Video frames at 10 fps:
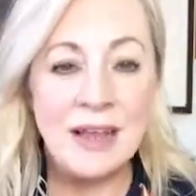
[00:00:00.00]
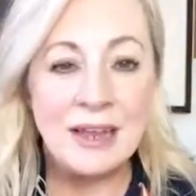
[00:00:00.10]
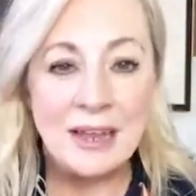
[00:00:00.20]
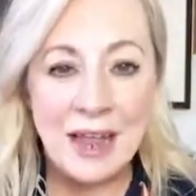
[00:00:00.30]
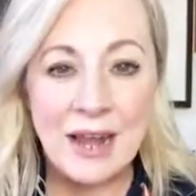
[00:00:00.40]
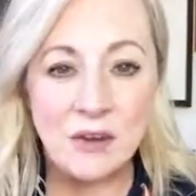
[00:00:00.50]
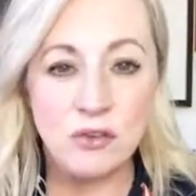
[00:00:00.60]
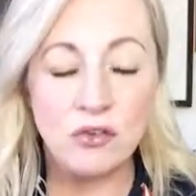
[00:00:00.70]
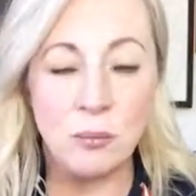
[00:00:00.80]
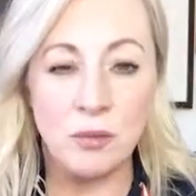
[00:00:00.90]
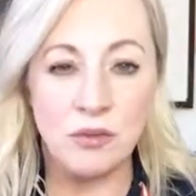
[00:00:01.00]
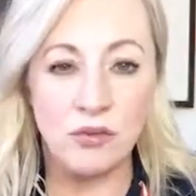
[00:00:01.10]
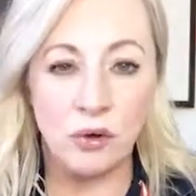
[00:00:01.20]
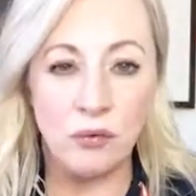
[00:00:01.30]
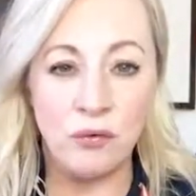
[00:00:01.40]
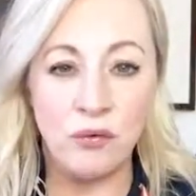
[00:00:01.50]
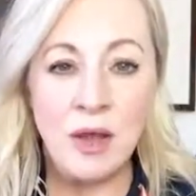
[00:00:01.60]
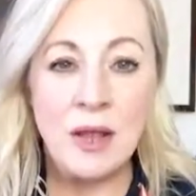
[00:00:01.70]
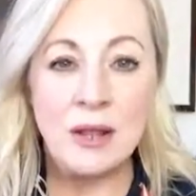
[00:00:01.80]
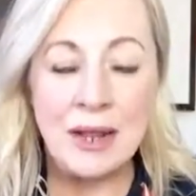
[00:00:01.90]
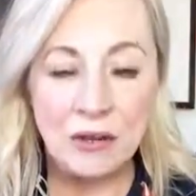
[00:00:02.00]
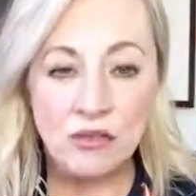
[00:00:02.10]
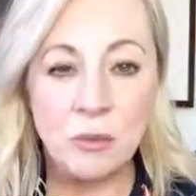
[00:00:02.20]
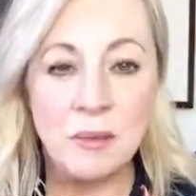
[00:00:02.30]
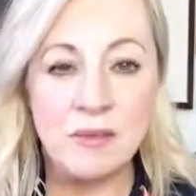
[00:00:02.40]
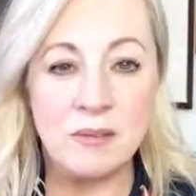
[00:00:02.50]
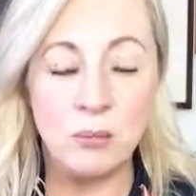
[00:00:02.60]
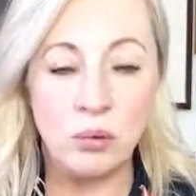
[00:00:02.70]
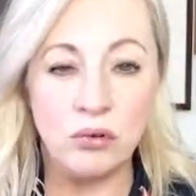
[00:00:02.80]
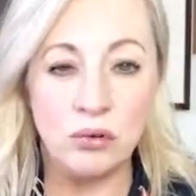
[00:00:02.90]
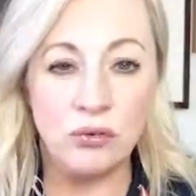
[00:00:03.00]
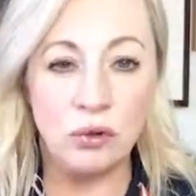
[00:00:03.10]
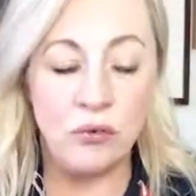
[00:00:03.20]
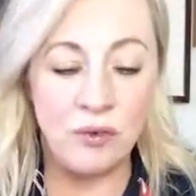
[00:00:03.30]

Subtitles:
learn some of the stuff, learn some of this emotional stuff.